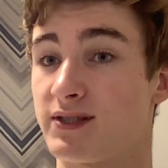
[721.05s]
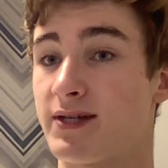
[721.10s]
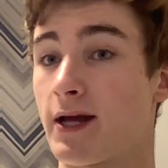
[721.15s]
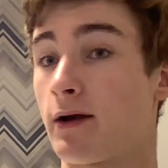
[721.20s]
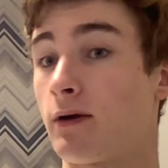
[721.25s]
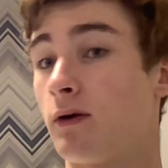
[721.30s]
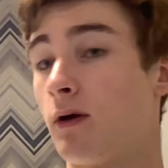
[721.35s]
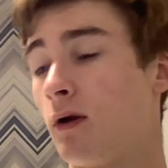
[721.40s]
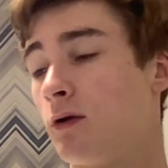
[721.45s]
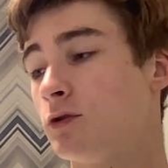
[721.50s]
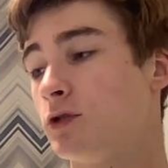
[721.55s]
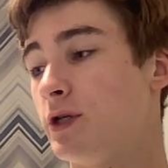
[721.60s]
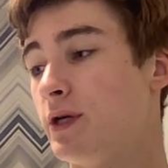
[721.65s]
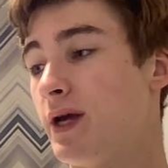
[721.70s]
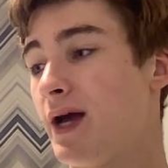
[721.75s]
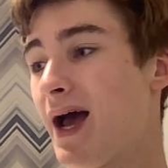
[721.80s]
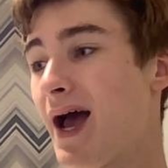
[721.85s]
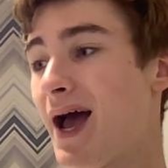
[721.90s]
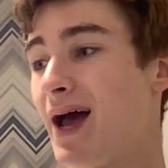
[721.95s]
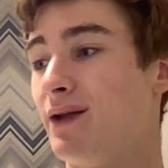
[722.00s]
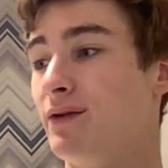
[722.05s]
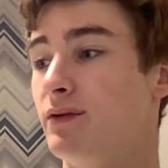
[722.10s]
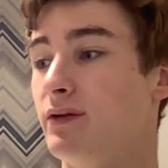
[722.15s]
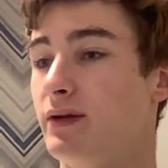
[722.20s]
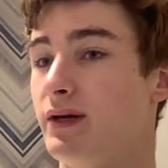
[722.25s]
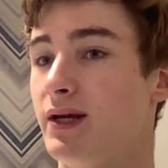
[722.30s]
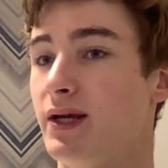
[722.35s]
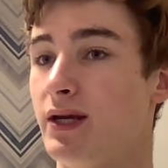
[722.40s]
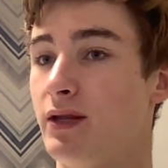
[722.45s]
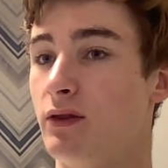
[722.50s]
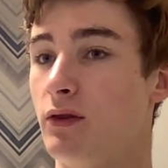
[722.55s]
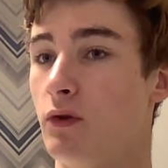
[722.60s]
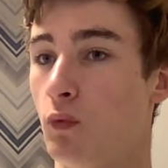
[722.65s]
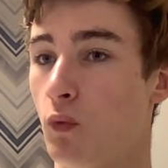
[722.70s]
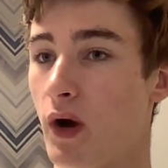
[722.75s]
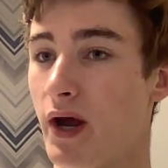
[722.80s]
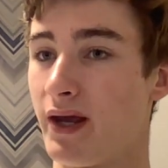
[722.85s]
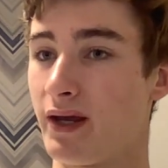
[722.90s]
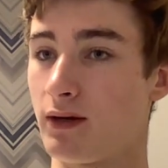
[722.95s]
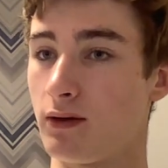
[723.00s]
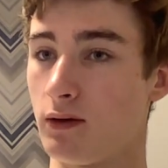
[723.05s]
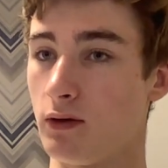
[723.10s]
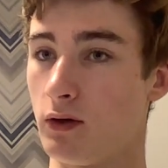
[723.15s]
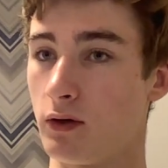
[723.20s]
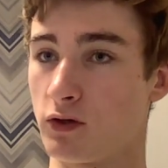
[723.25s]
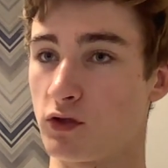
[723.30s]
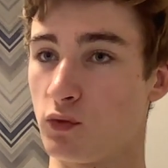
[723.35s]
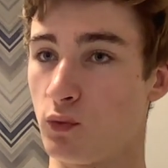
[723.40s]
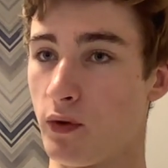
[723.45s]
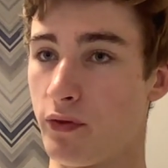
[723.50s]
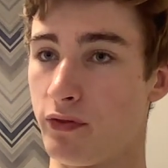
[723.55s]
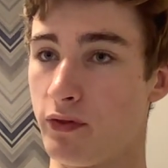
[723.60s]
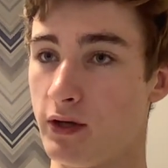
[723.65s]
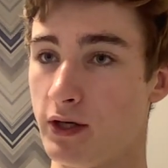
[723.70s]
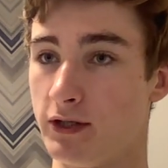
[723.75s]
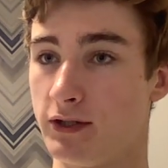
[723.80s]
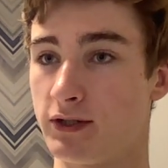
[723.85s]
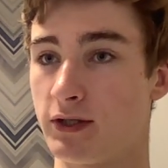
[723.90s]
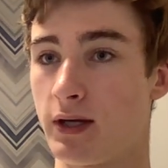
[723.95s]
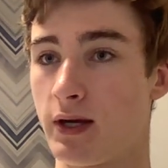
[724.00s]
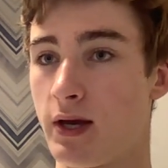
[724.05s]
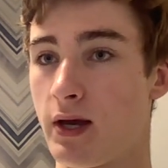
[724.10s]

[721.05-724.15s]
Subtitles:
technology and in the way it looks with these